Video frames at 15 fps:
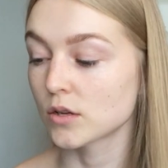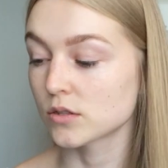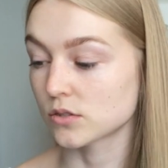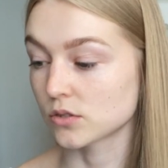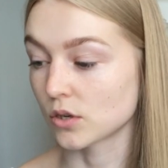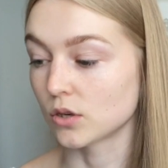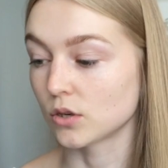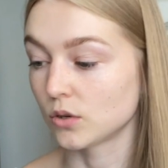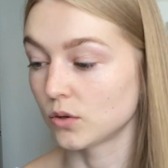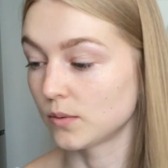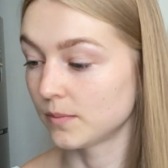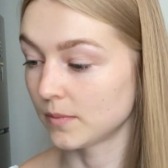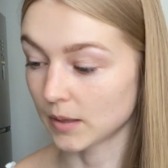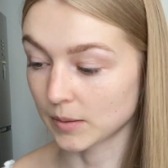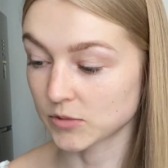so
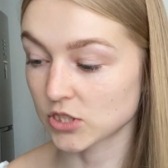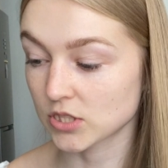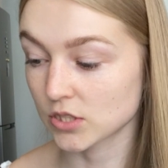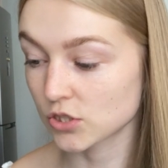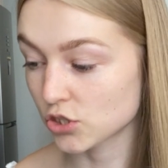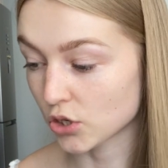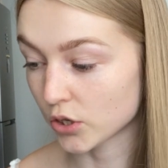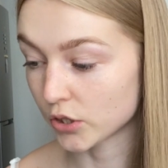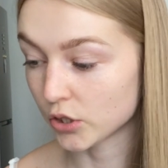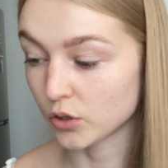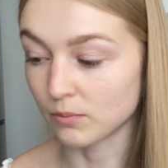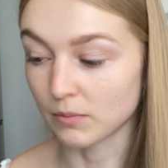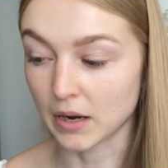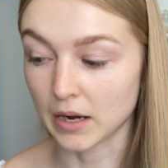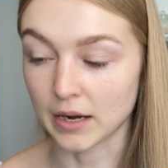I'm just going to show you
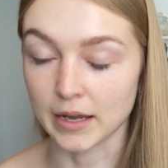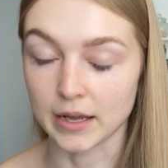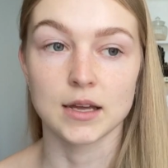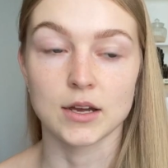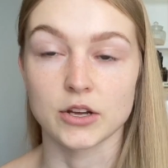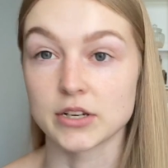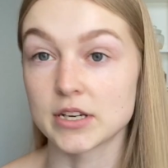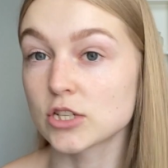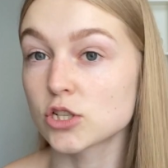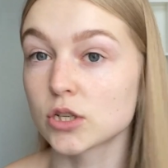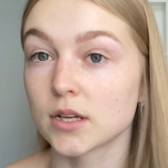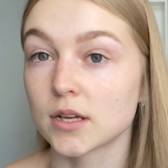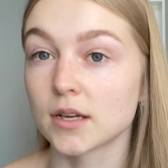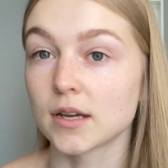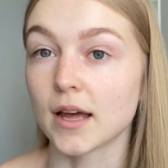my
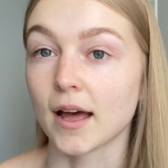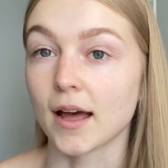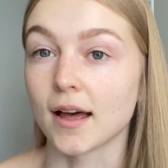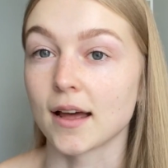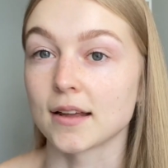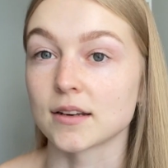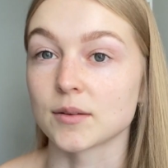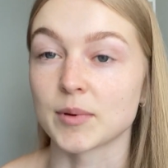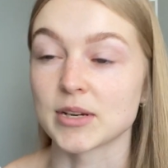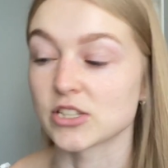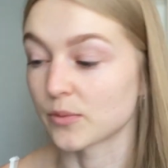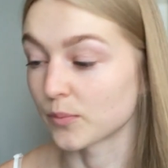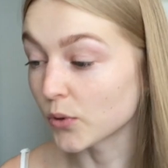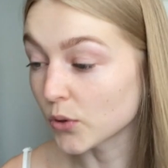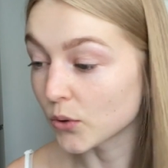conditioner and my
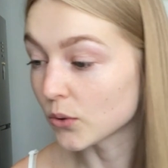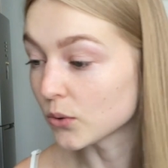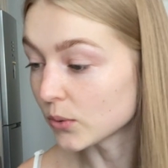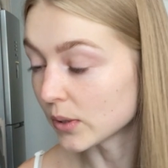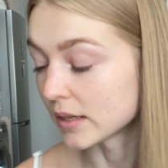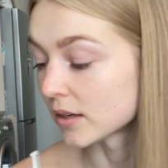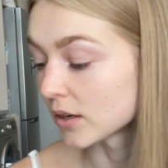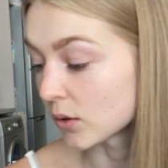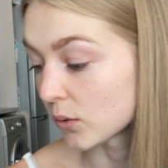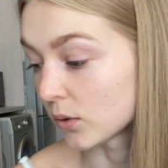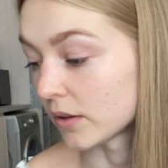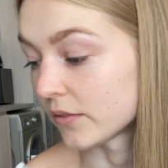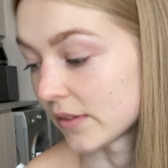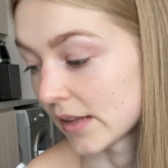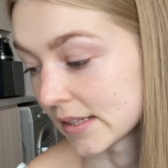shampoo and
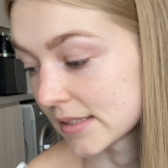all of that